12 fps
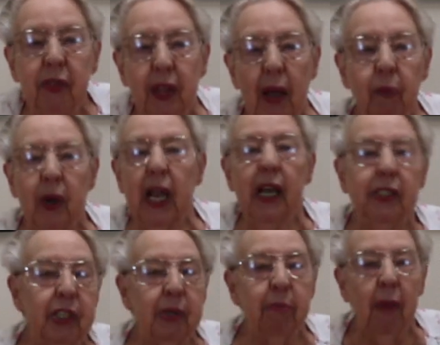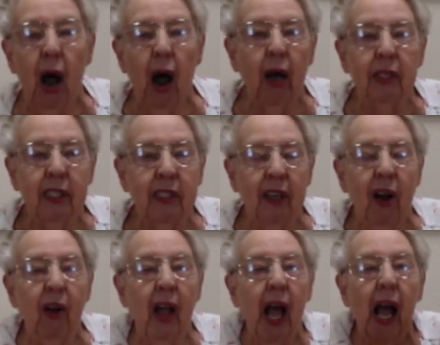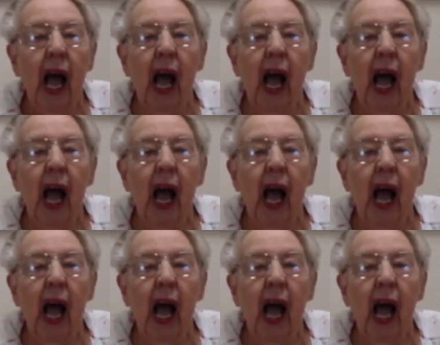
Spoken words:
and then we had to march and all.